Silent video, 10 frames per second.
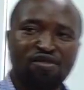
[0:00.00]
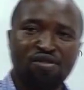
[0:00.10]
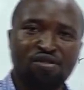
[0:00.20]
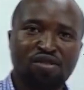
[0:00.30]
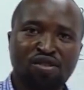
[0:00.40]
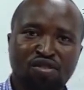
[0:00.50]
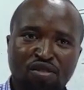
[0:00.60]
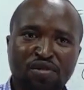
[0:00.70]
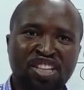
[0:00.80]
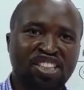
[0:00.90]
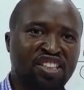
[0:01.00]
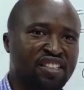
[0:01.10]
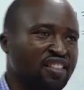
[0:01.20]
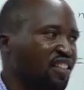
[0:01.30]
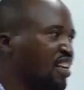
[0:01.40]
for
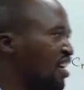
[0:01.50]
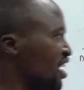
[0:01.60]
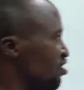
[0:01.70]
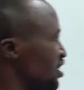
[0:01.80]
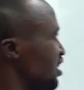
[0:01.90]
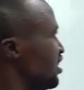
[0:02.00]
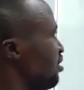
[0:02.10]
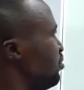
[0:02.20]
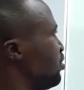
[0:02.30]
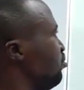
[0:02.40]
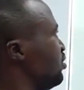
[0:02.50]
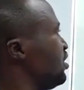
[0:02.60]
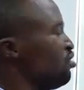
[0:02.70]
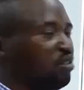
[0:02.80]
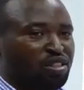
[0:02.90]
combination. Now, let us
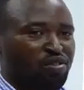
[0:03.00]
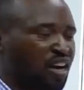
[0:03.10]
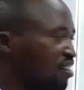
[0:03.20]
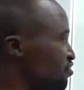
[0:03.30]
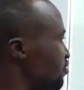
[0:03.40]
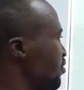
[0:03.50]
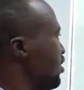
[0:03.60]
substitute what we have.